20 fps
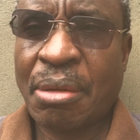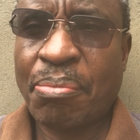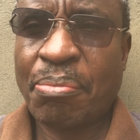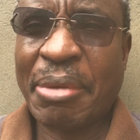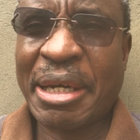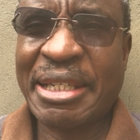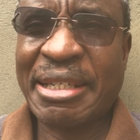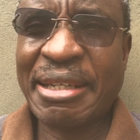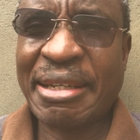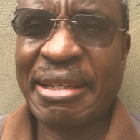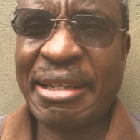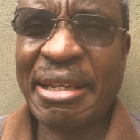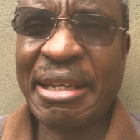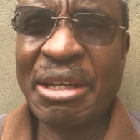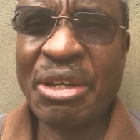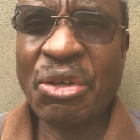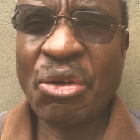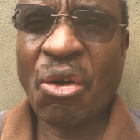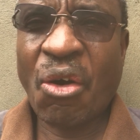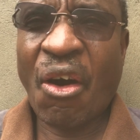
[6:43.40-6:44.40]
But
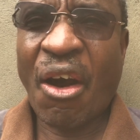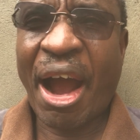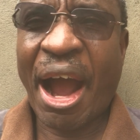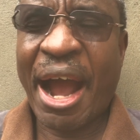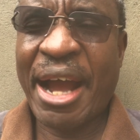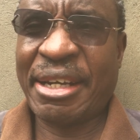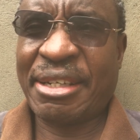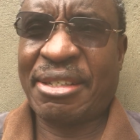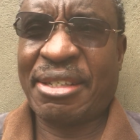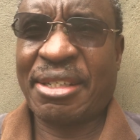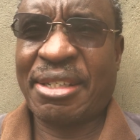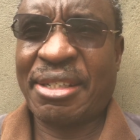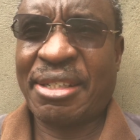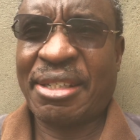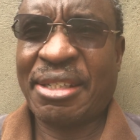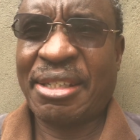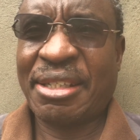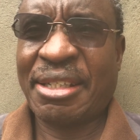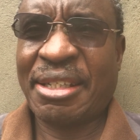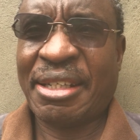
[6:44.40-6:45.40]
in your heart,
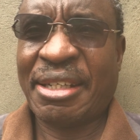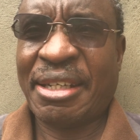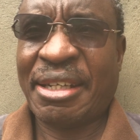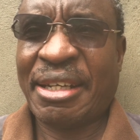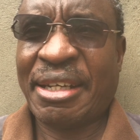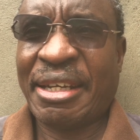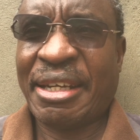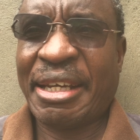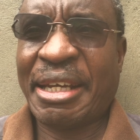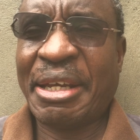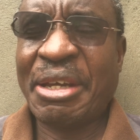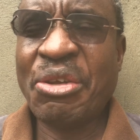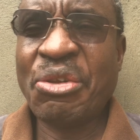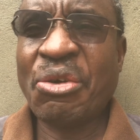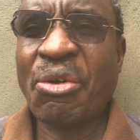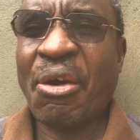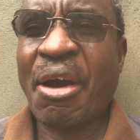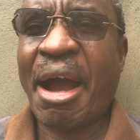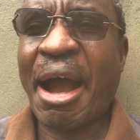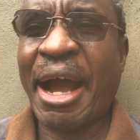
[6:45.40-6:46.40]

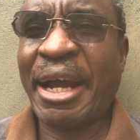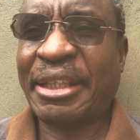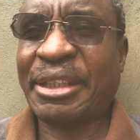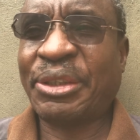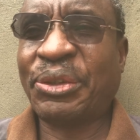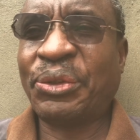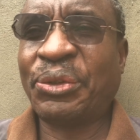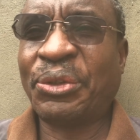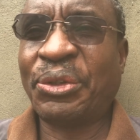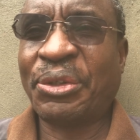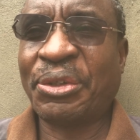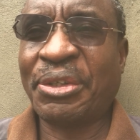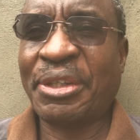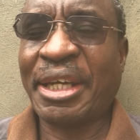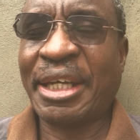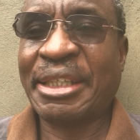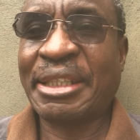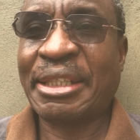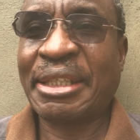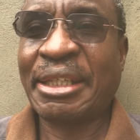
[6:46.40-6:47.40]
you know
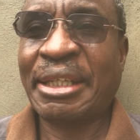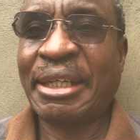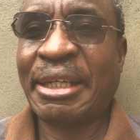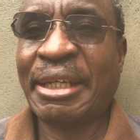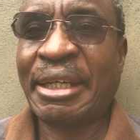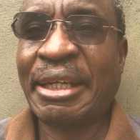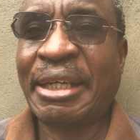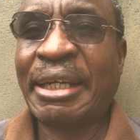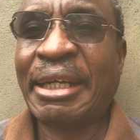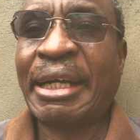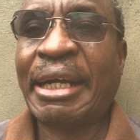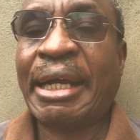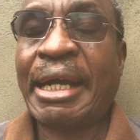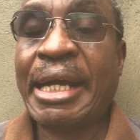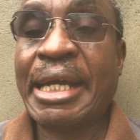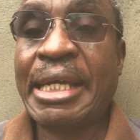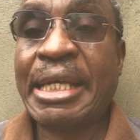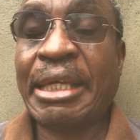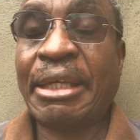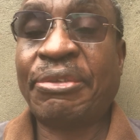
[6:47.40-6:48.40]
that
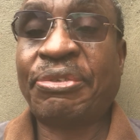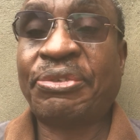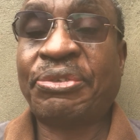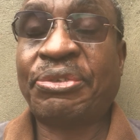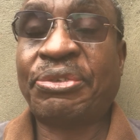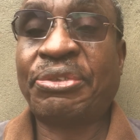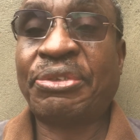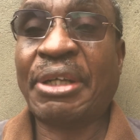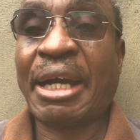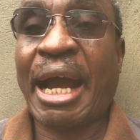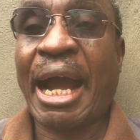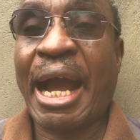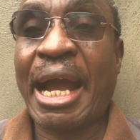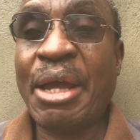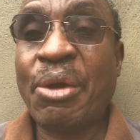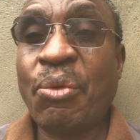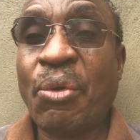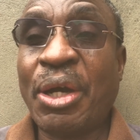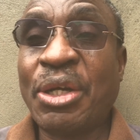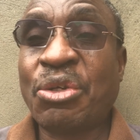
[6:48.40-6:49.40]
if
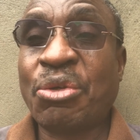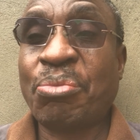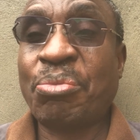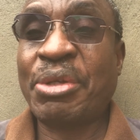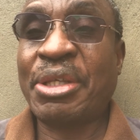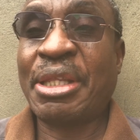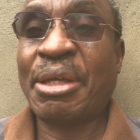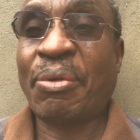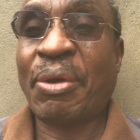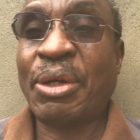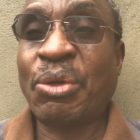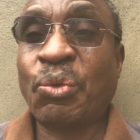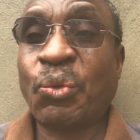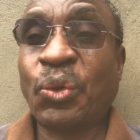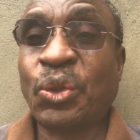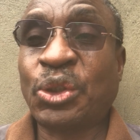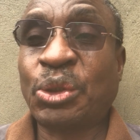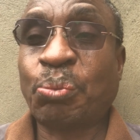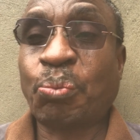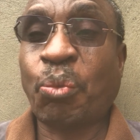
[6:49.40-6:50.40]
I were to be the one who
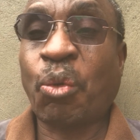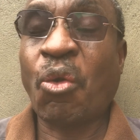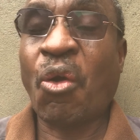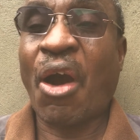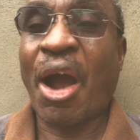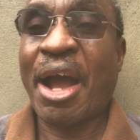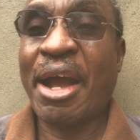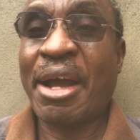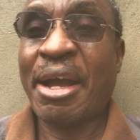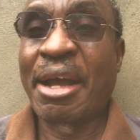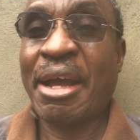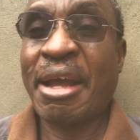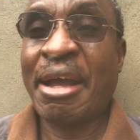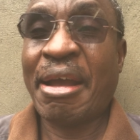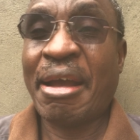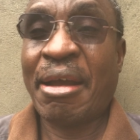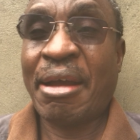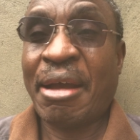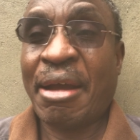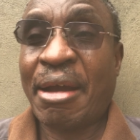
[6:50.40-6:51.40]
was poor,
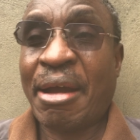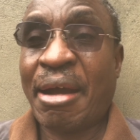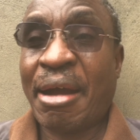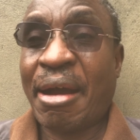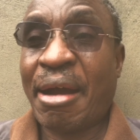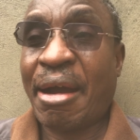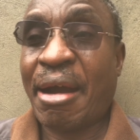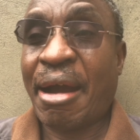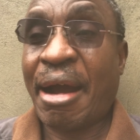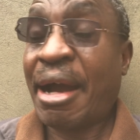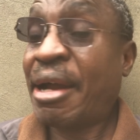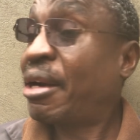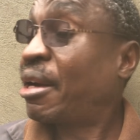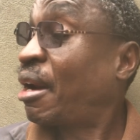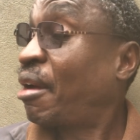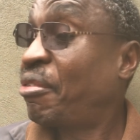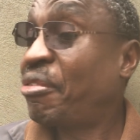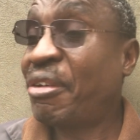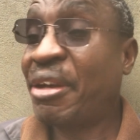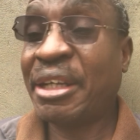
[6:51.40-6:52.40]
and
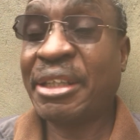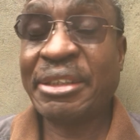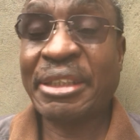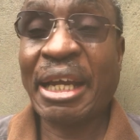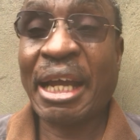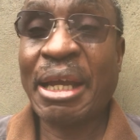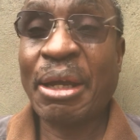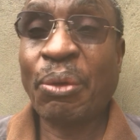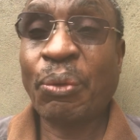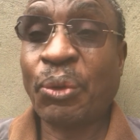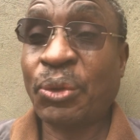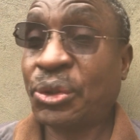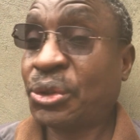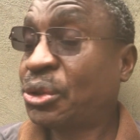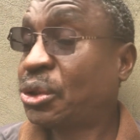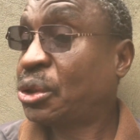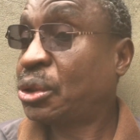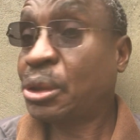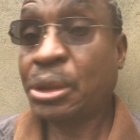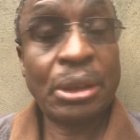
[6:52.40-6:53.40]
Raphael Saya
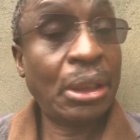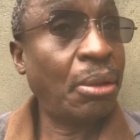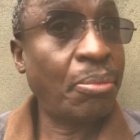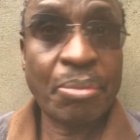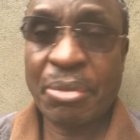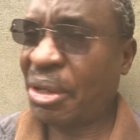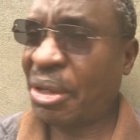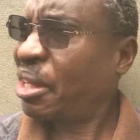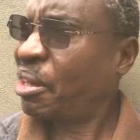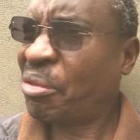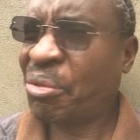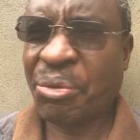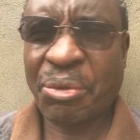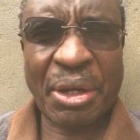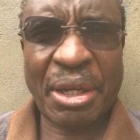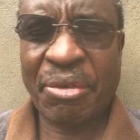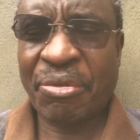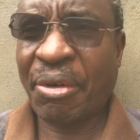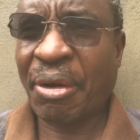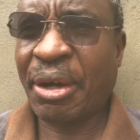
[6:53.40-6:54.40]
was in,
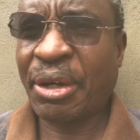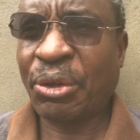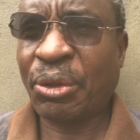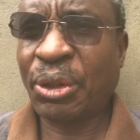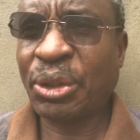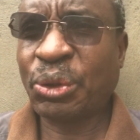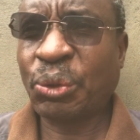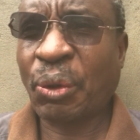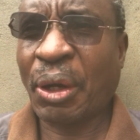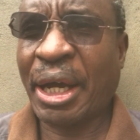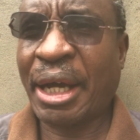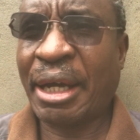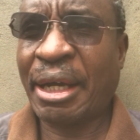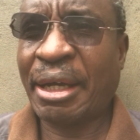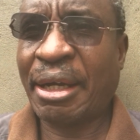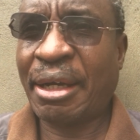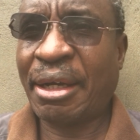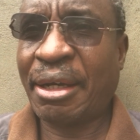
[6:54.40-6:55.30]
if our roles were